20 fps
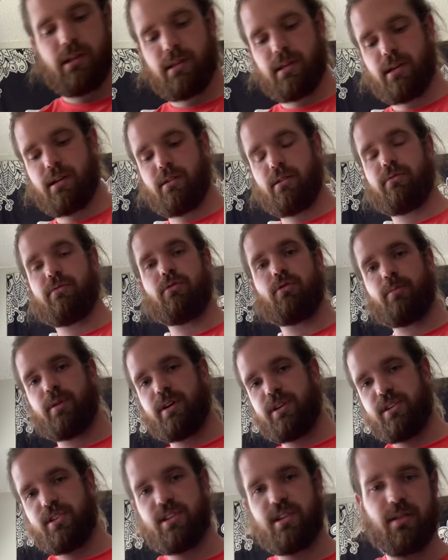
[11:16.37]
Not enough room. I
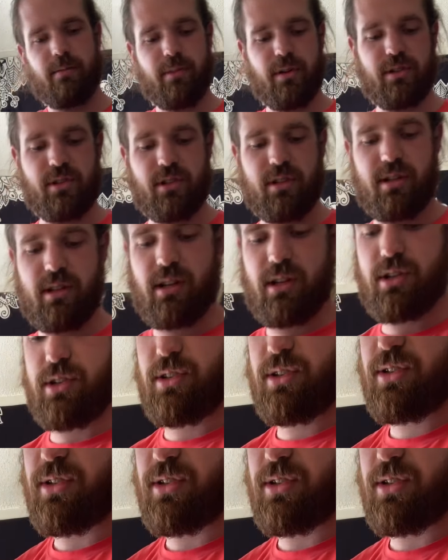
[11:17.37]
just did a bunch of dishes,